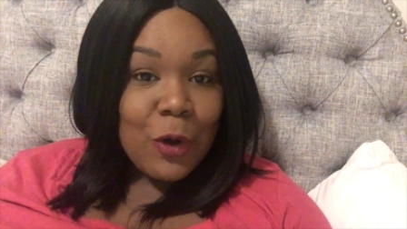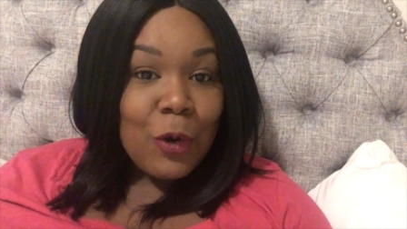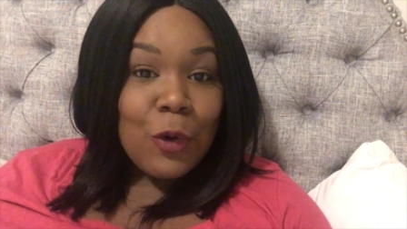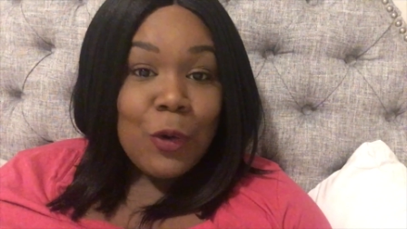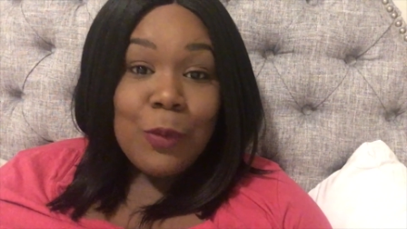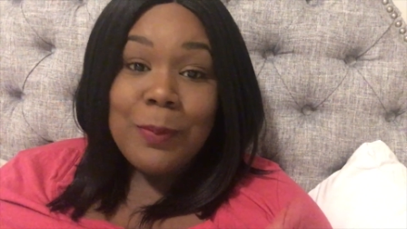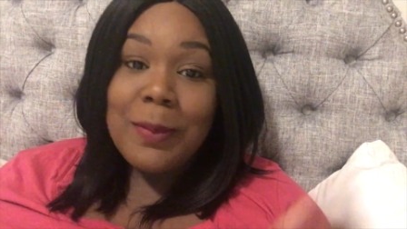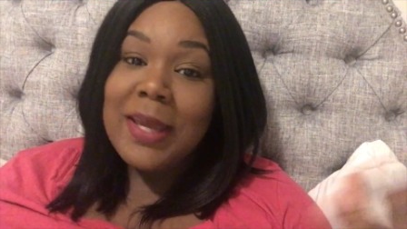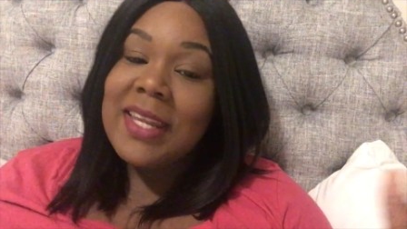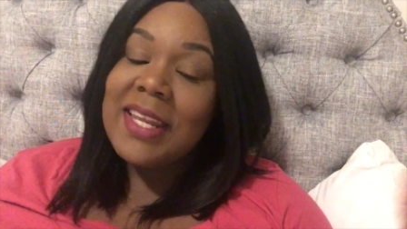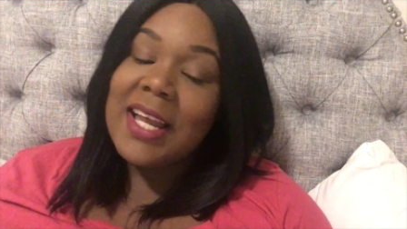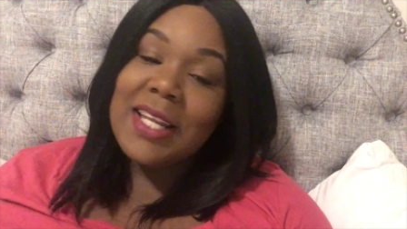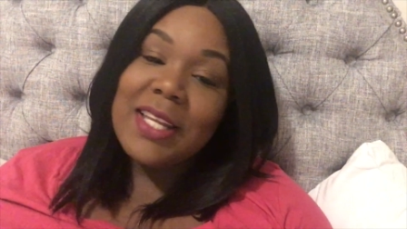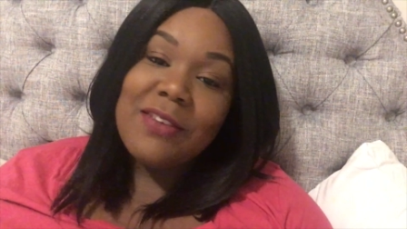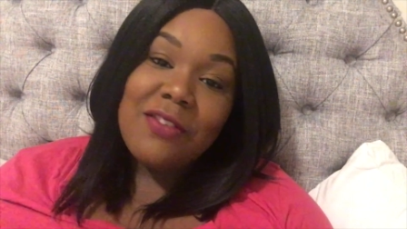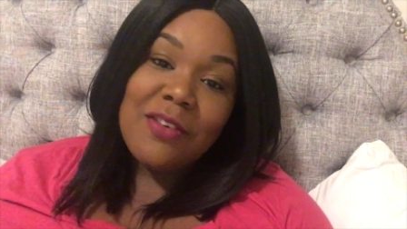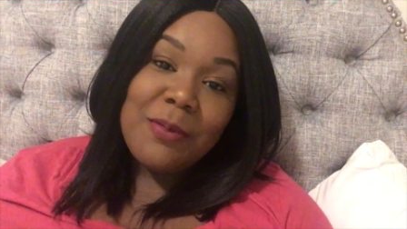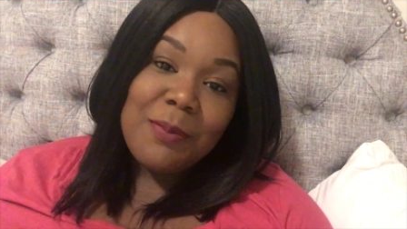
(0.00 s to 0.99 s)
who may not
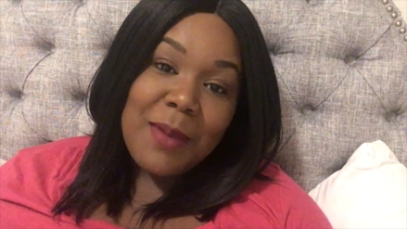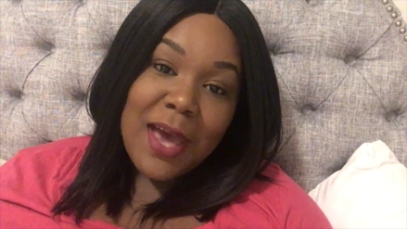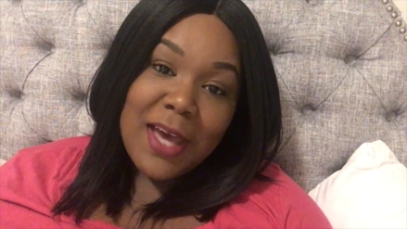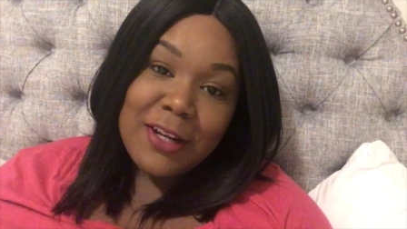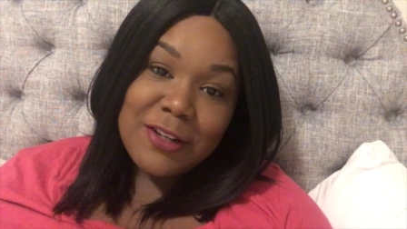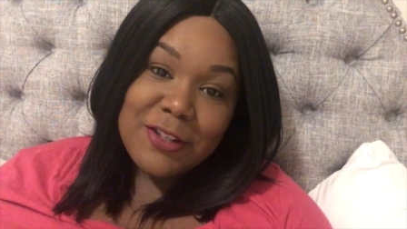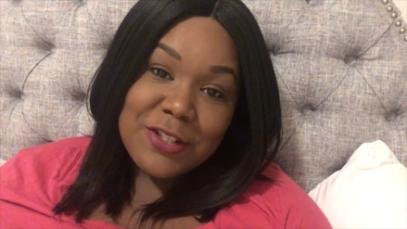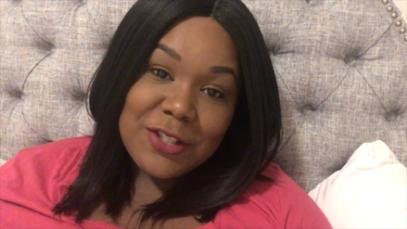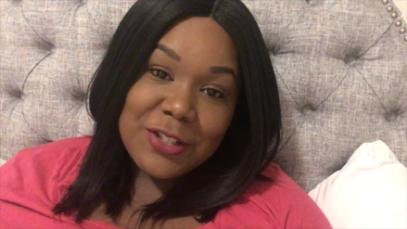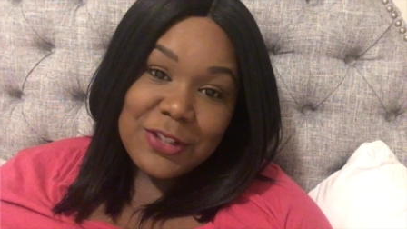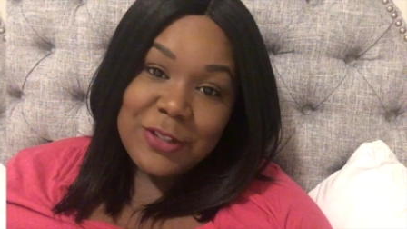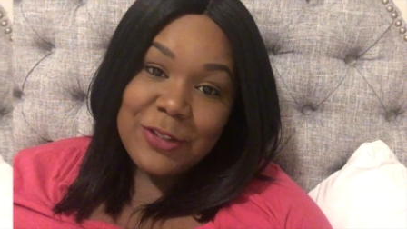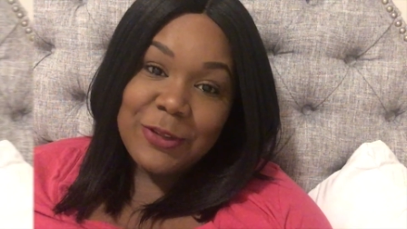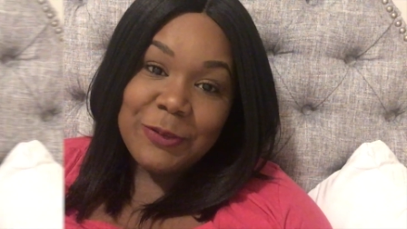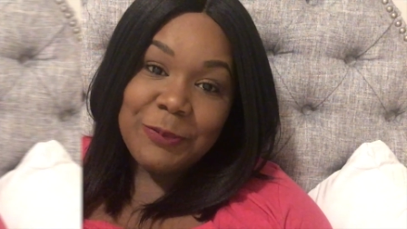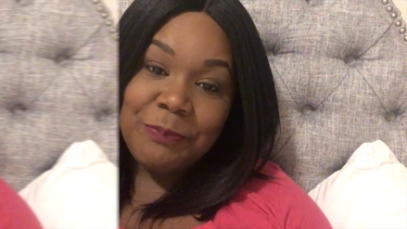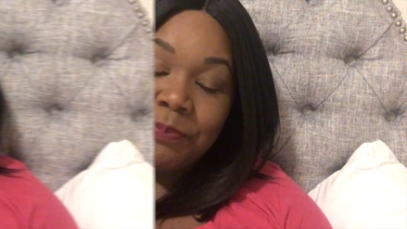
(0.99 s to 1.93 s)
even matter to you.